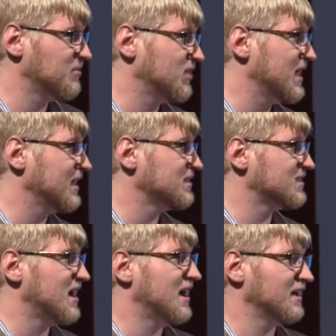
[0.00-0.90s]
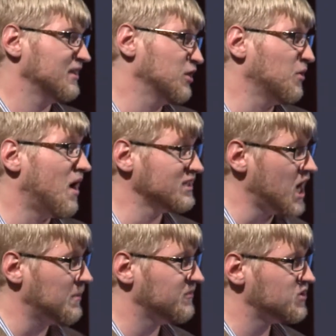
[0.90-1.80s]
things on
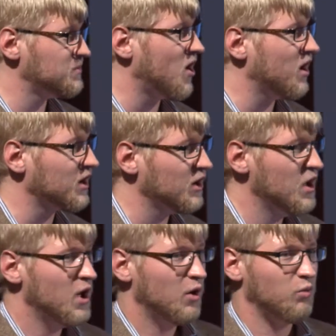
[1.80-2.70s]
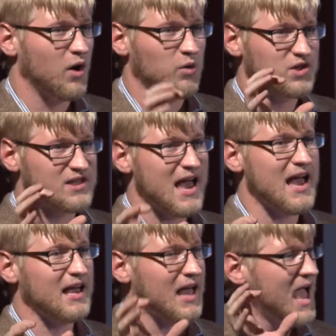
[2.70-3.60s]
top of Spark where we're
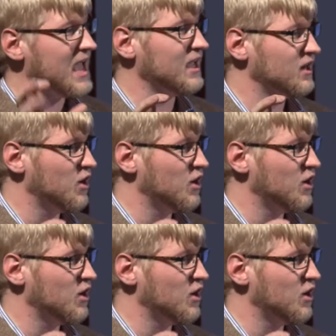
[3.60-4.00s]
saying, hey,